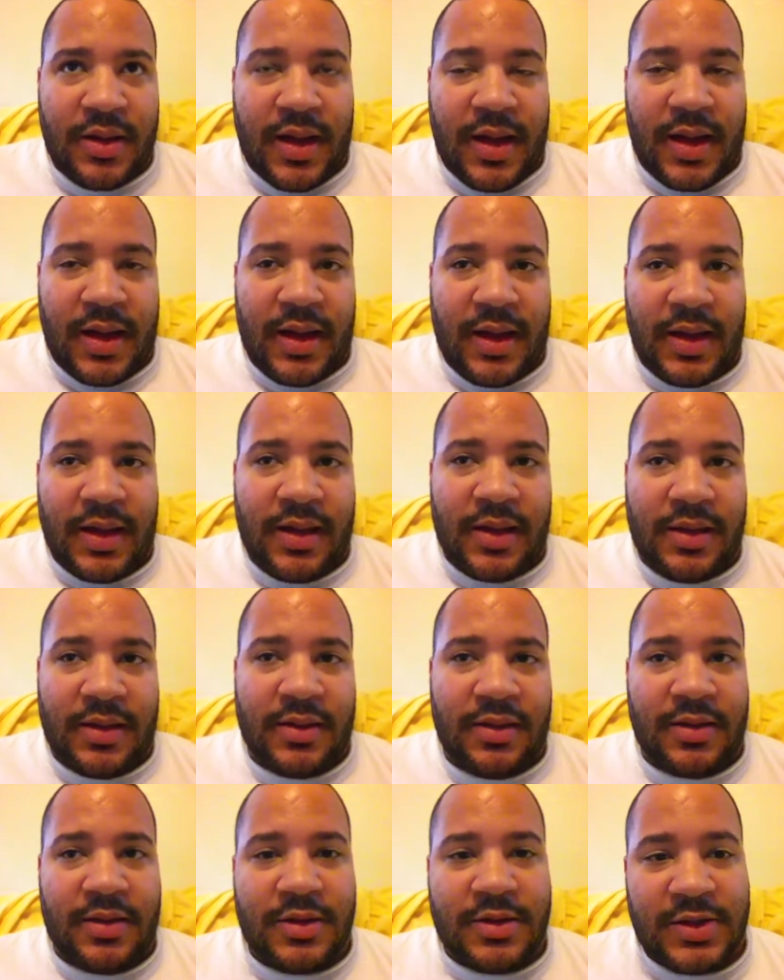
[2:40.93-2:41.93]

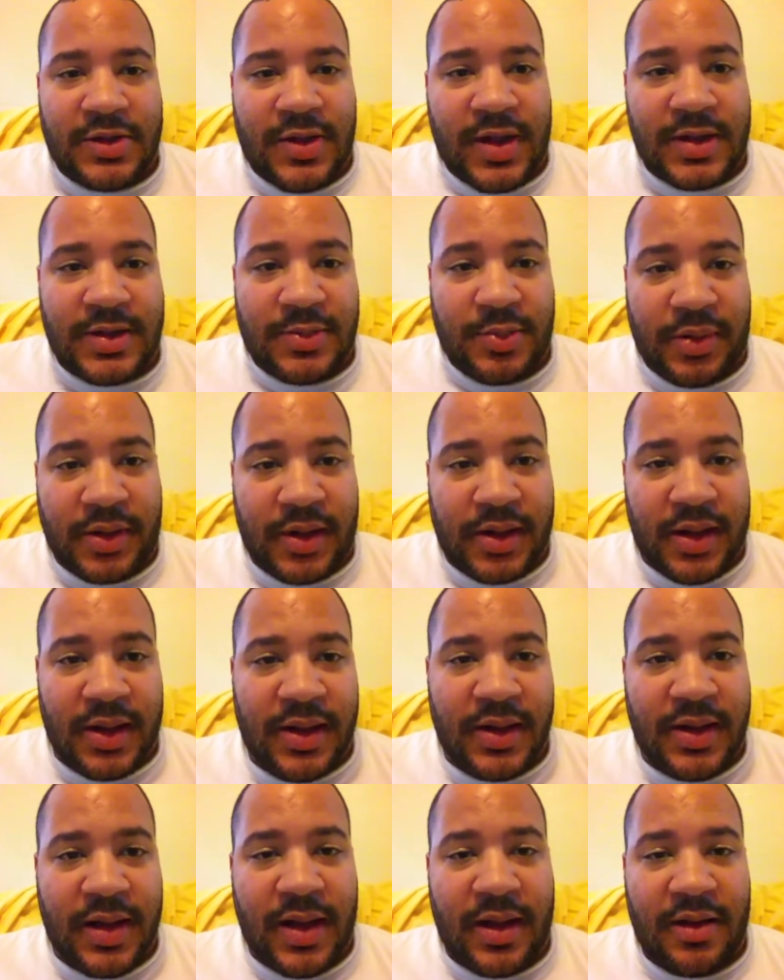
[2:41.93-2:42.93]
And so that's pretty
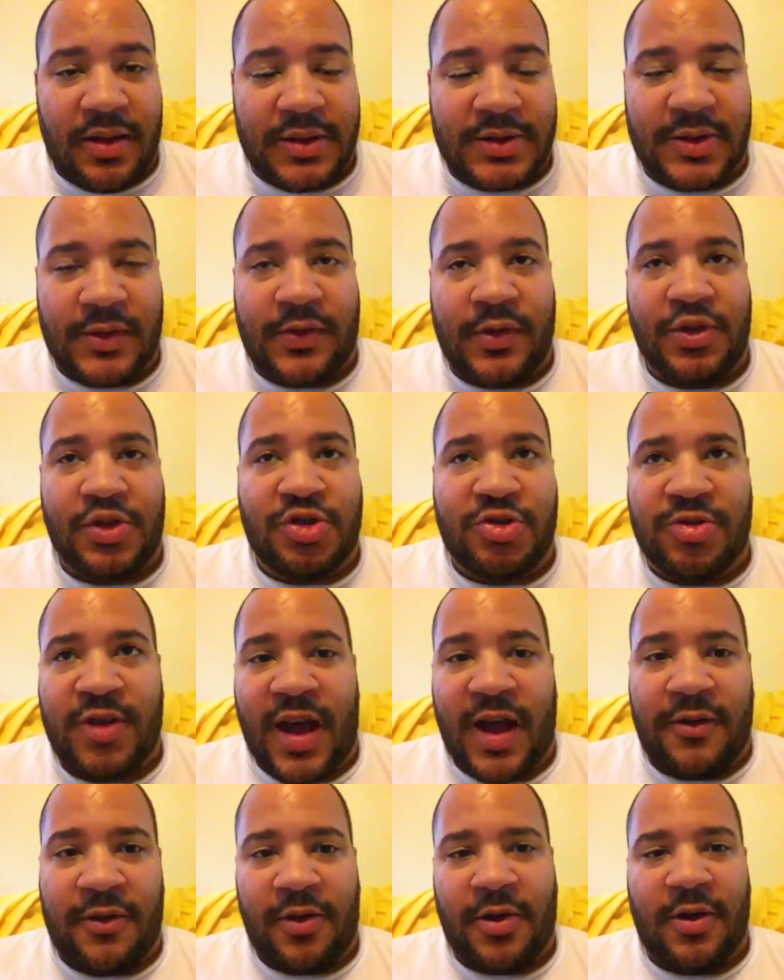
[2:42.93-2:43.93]
neat. And also, if you
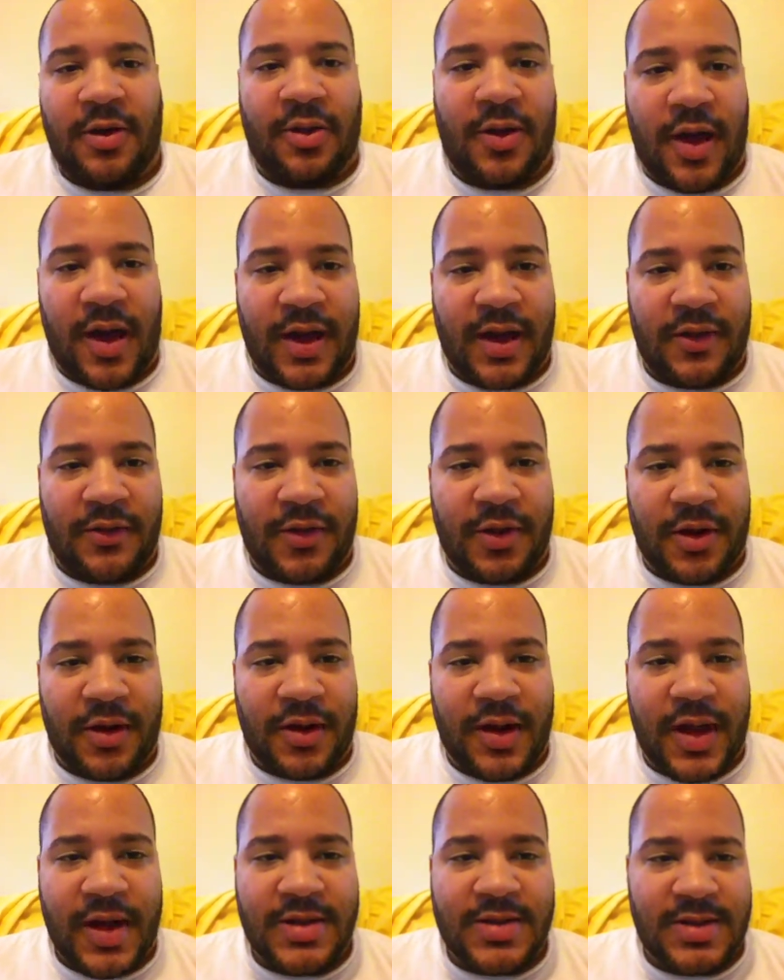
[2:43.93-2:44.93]
travel a lot, if you're
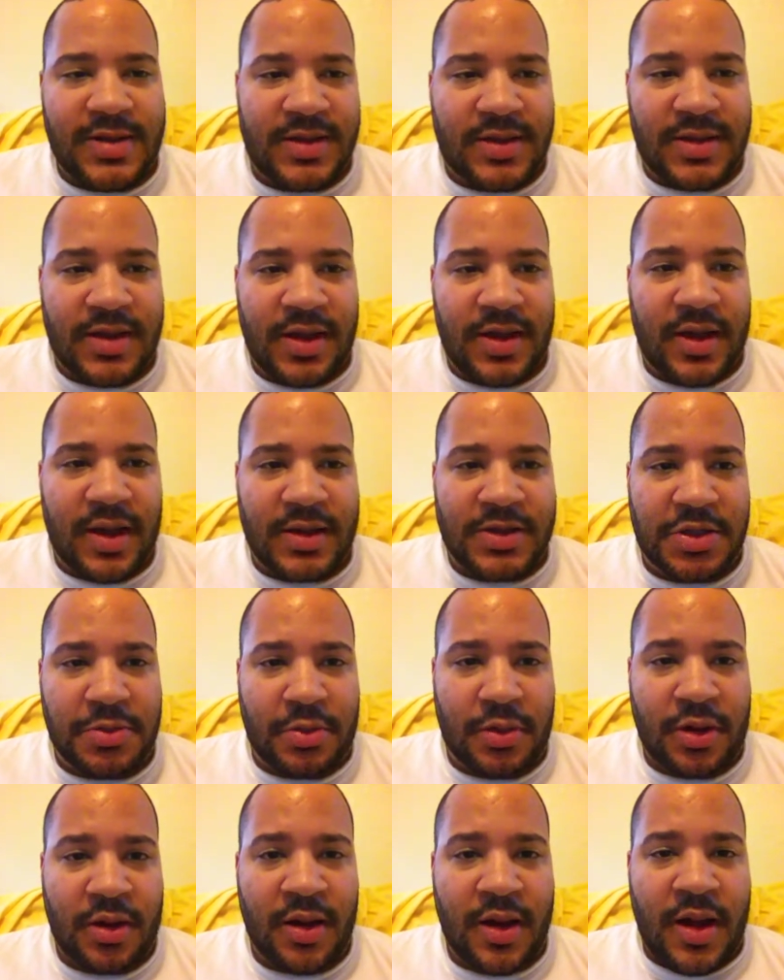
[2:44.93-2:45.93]
an AT&T
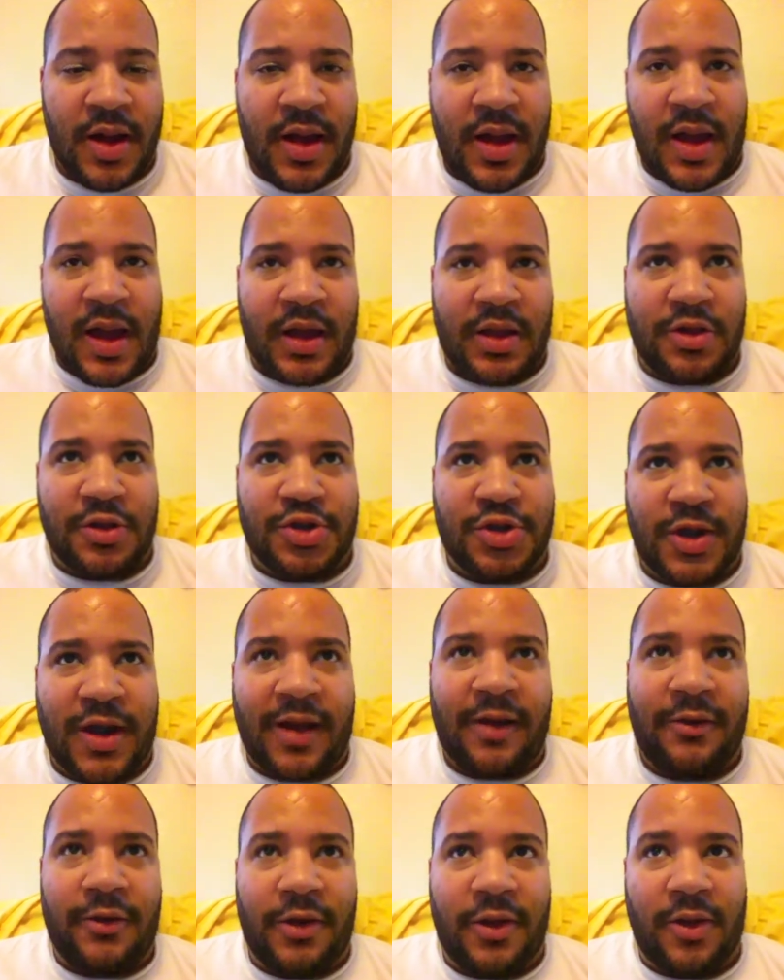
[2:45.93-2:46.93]
customer and you
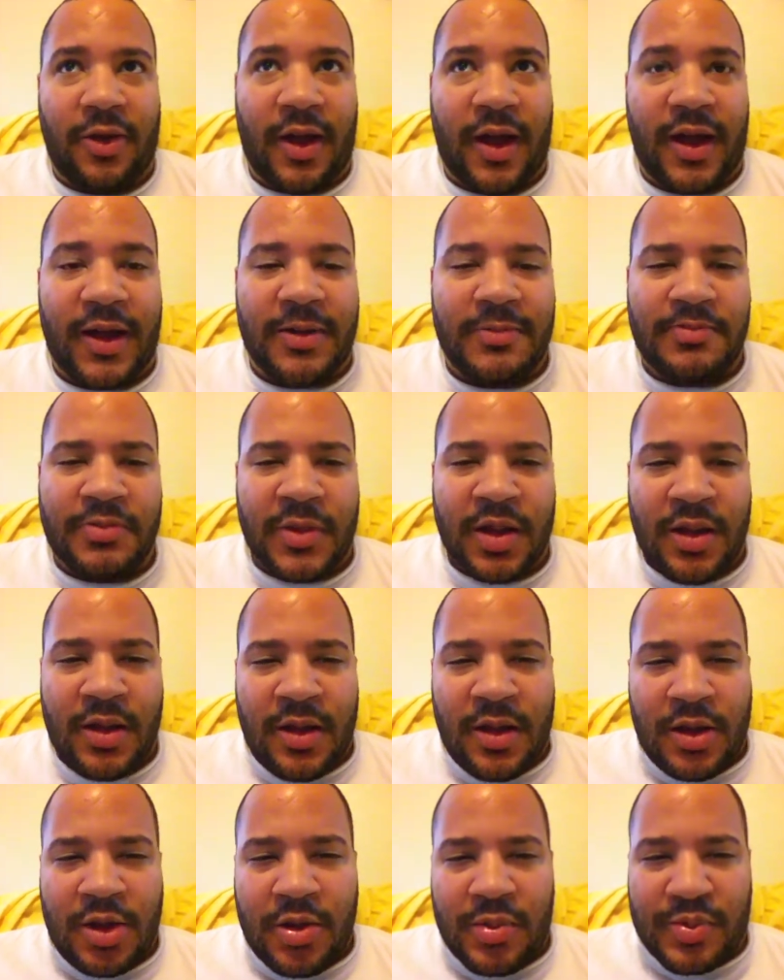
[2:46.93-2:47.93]
travel a lot,
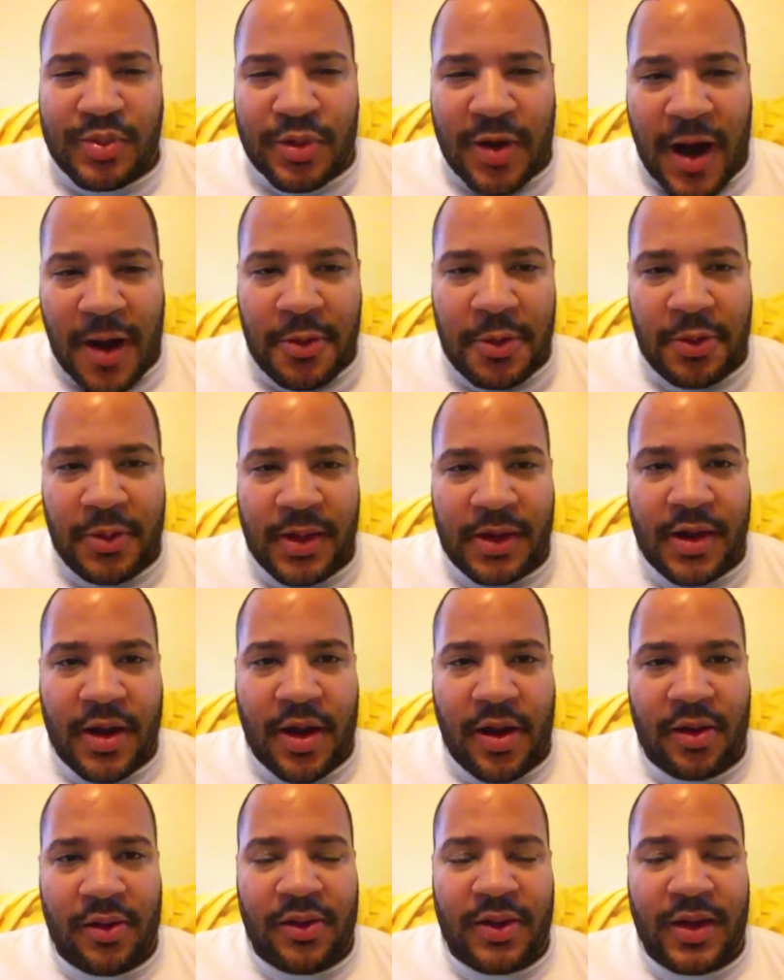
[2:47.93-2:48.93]
you probably
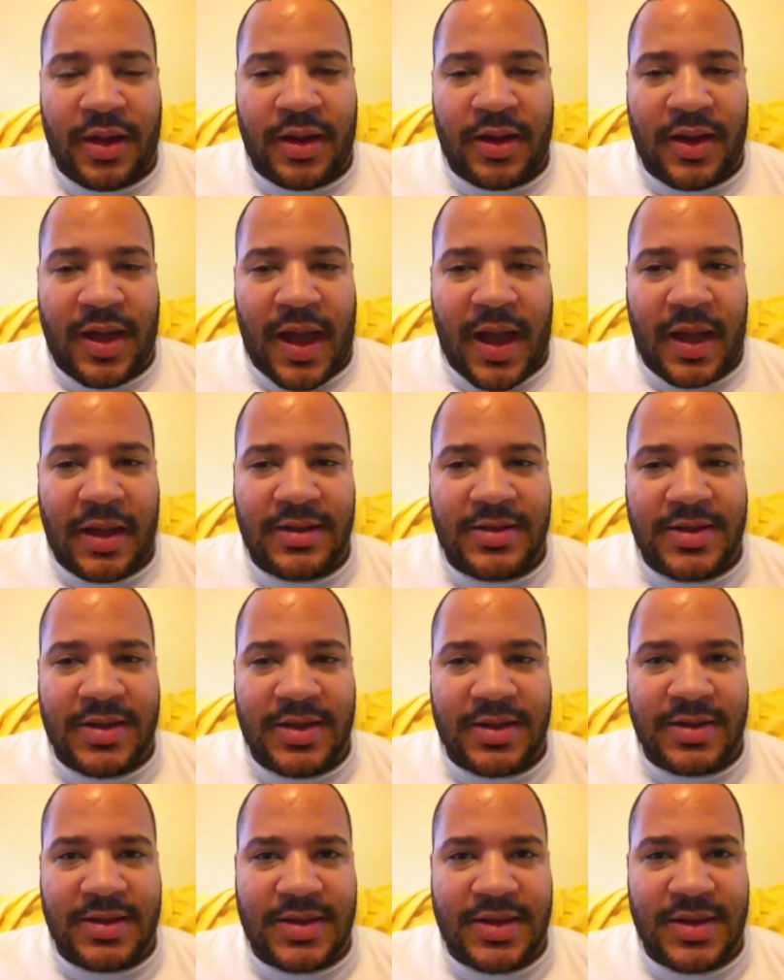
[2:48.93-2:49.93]
know that
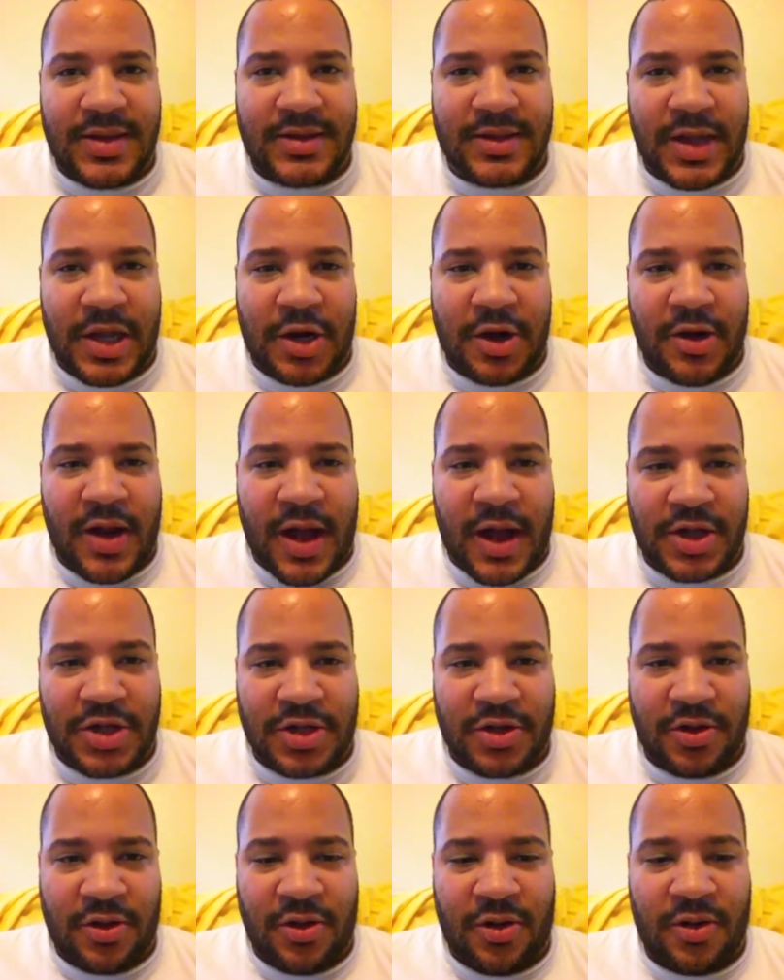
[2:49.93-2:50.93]
AT&T's
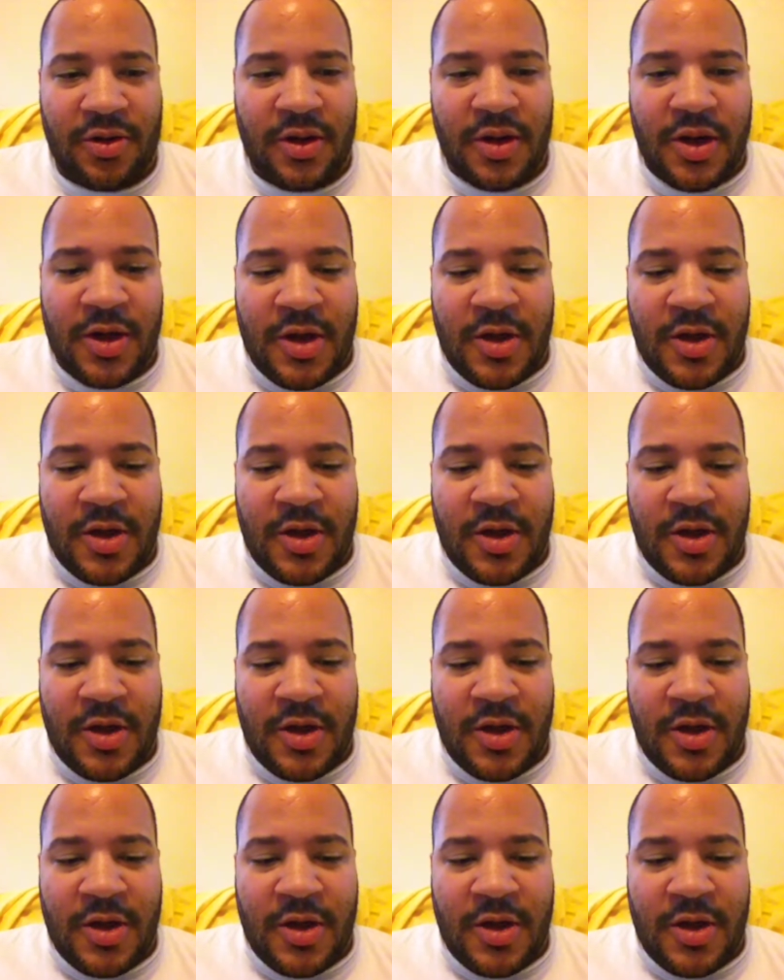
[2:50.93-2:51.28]
international